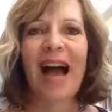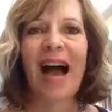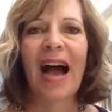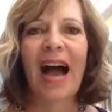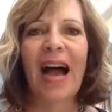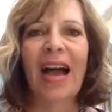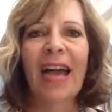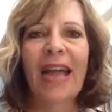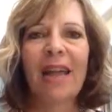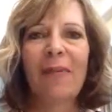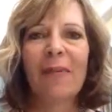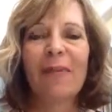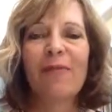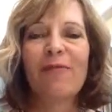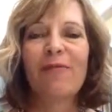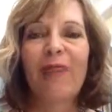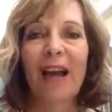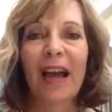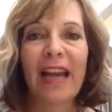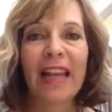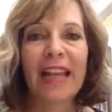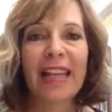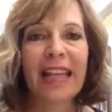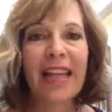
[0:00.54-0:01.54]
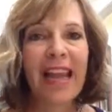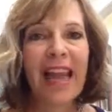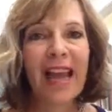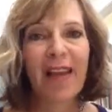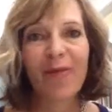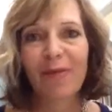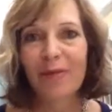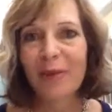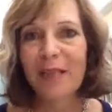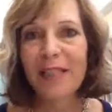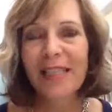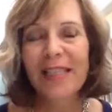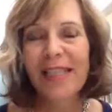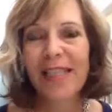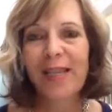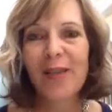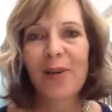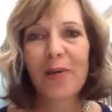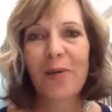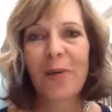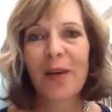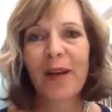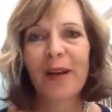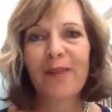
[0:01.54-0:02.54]
I am inviting every
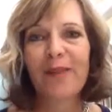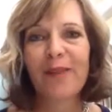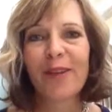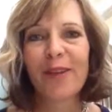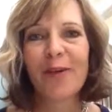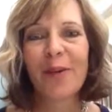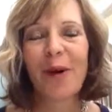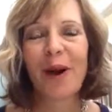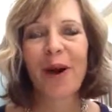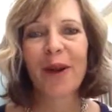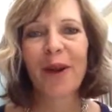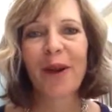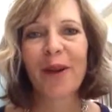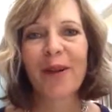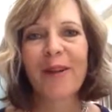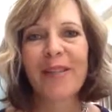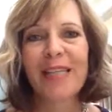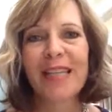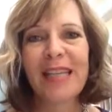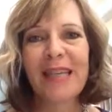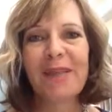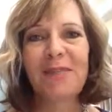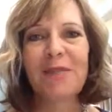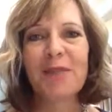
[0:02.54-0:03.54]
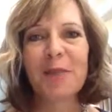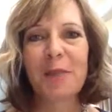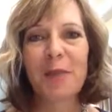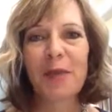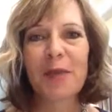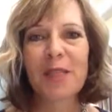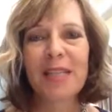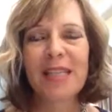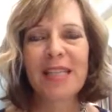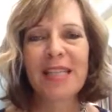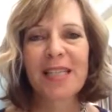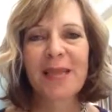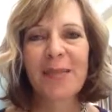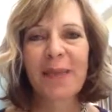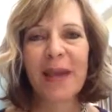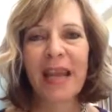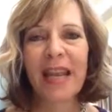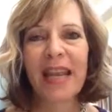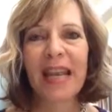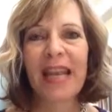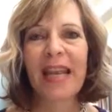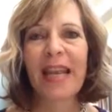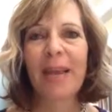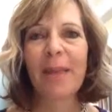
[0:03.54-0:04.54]
single one of you on our team to
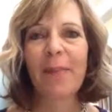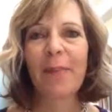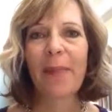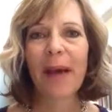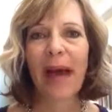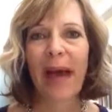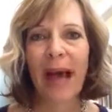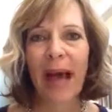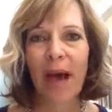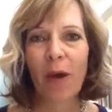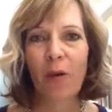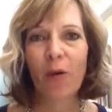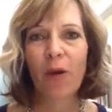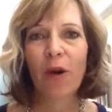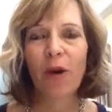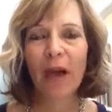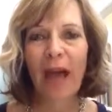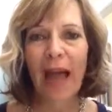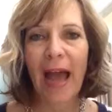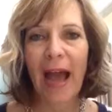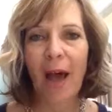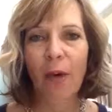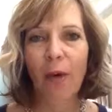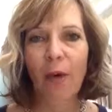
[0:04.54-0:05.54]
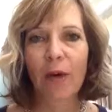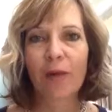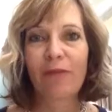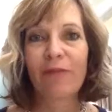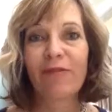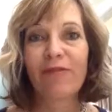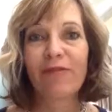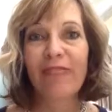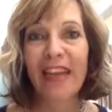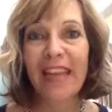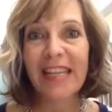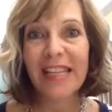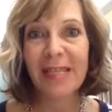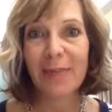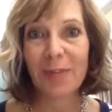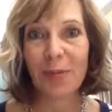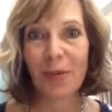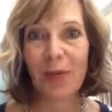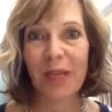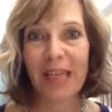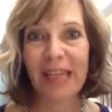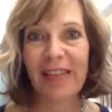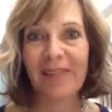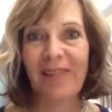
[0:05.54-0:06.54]
participate in a Power Hour
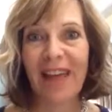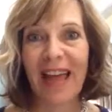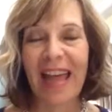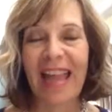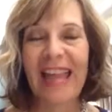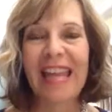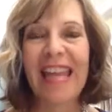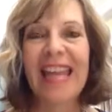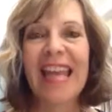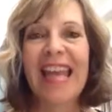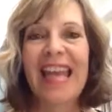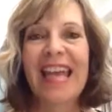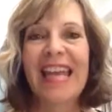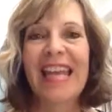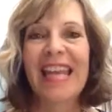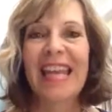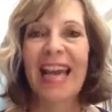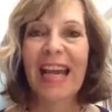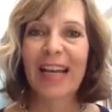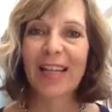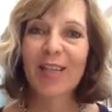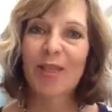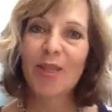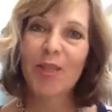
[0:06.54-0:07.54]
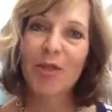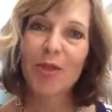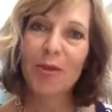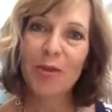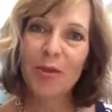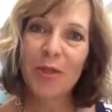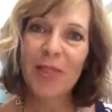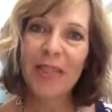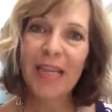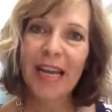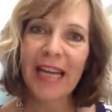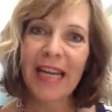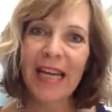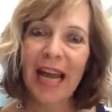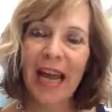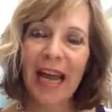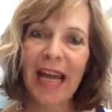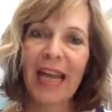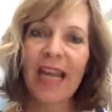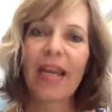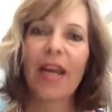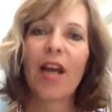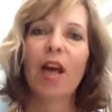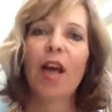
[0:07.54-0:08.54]
Facebook event next Tuesday
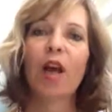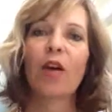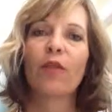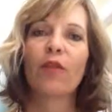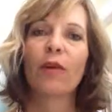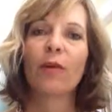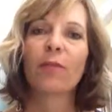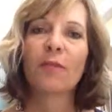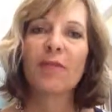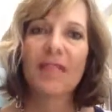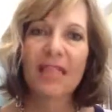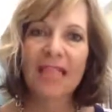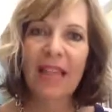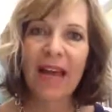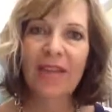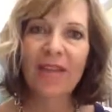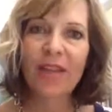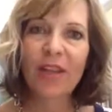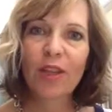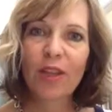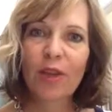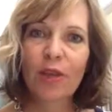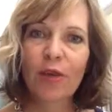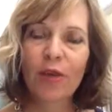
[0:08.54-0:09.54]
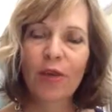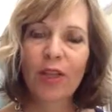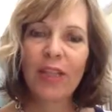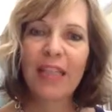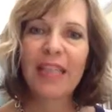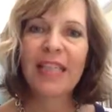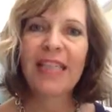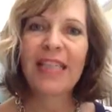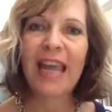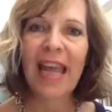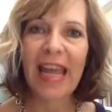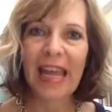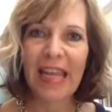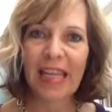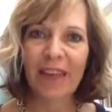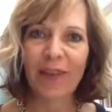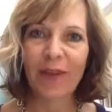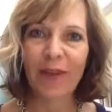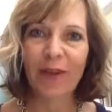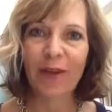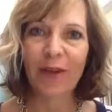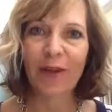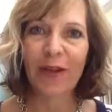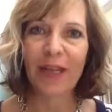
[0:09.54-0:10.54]
night from 7:30 to
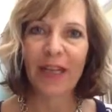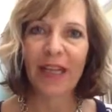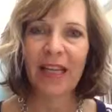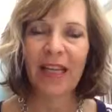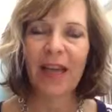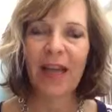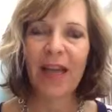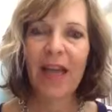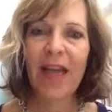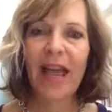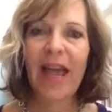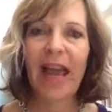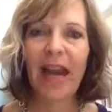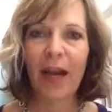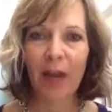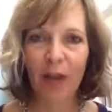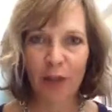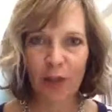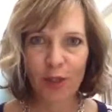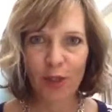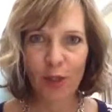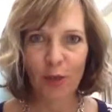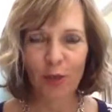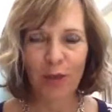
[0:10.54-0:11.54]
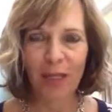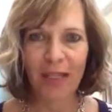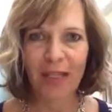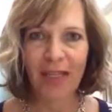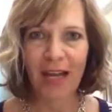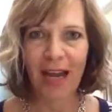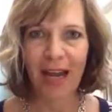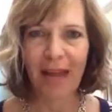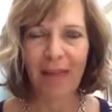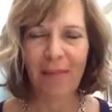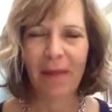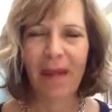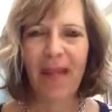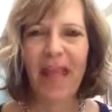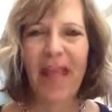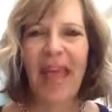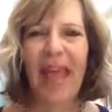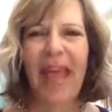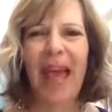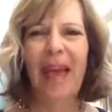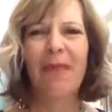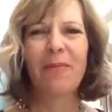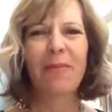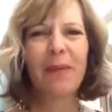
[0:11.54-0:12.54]
8:30 Arizona time.
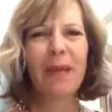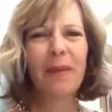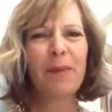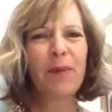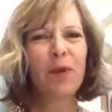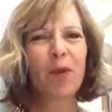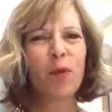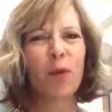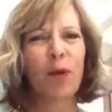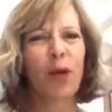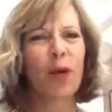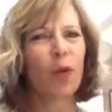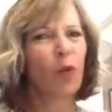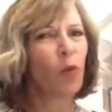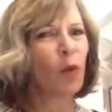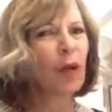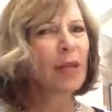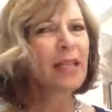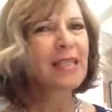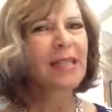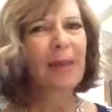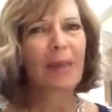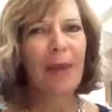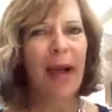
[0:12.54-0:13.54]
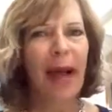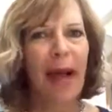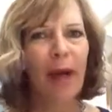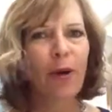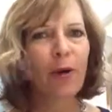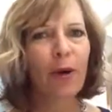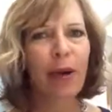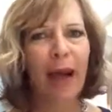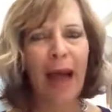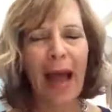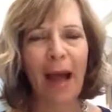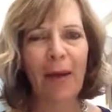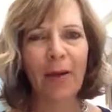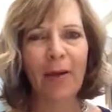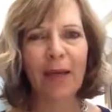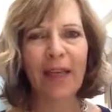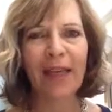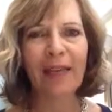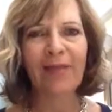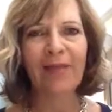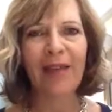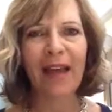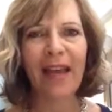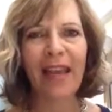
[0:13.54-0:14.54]
And maybe you're wondering, what is a power hour
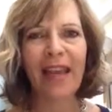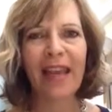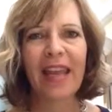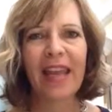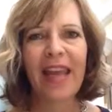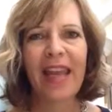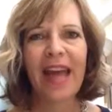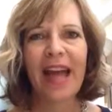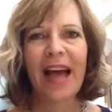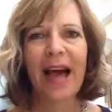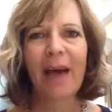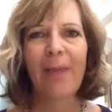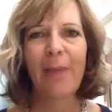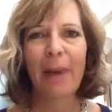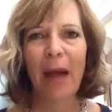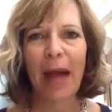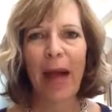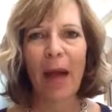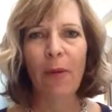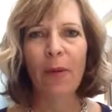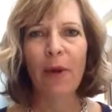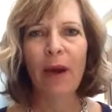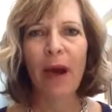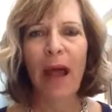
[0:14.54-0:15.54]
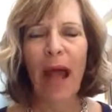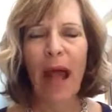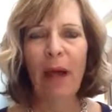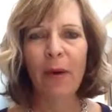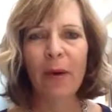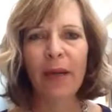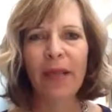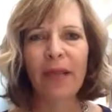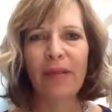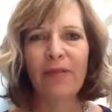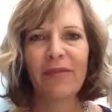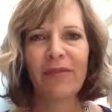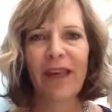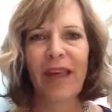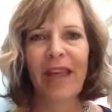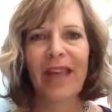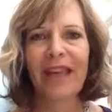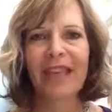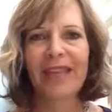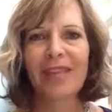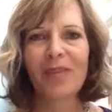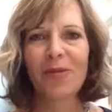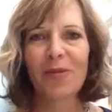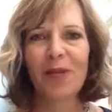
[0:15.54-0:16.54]
event? A power hour
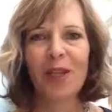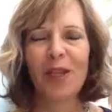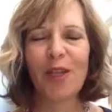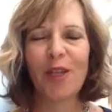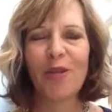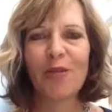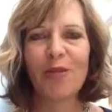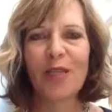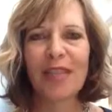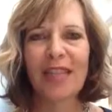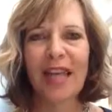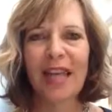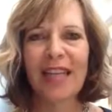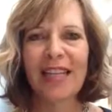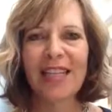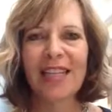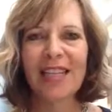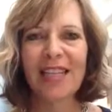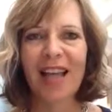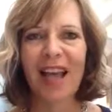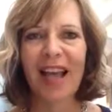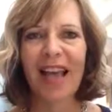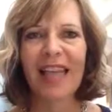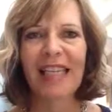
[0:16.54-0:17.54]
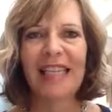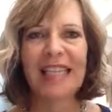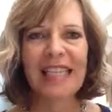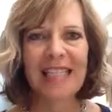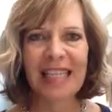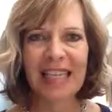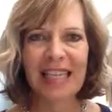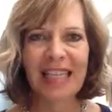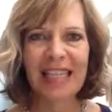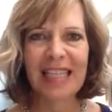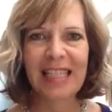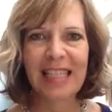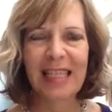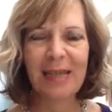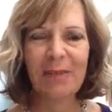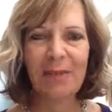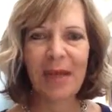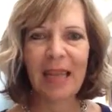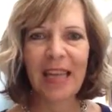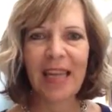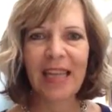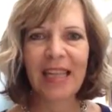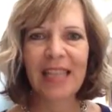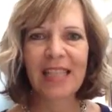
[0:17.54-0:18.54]
event is when you set aside 60
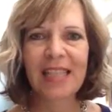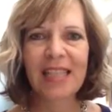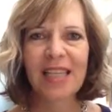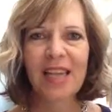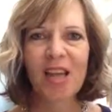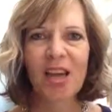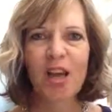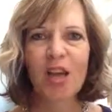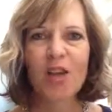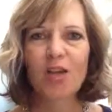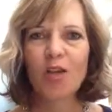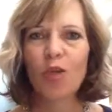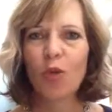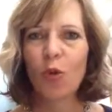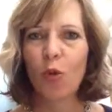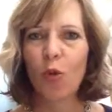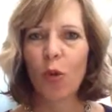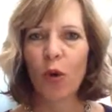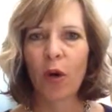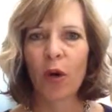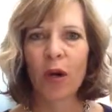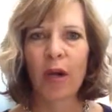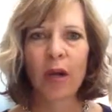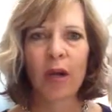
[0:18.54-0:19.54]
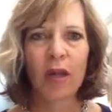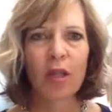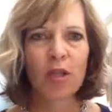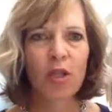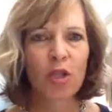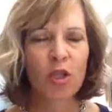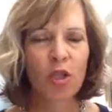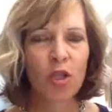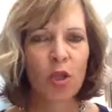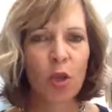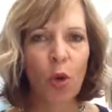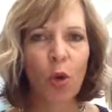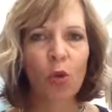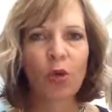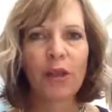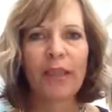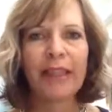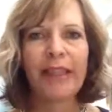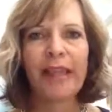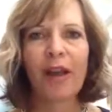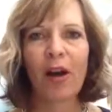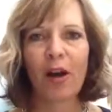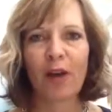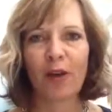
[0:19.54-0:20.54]
minutes to work
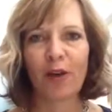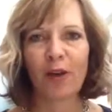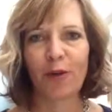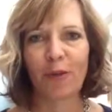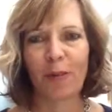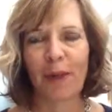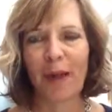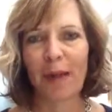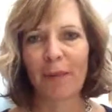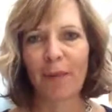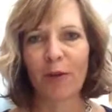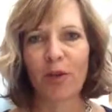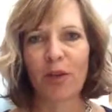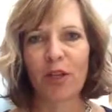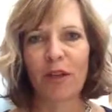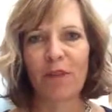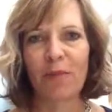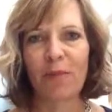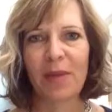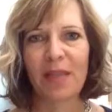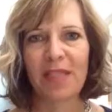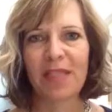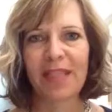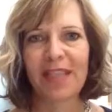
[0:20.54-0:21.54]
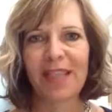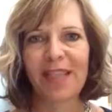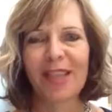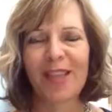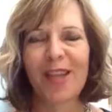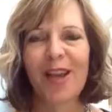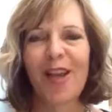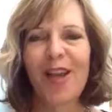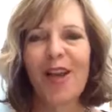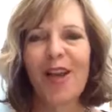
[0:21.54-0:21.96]
solely on your Pampered Chef business.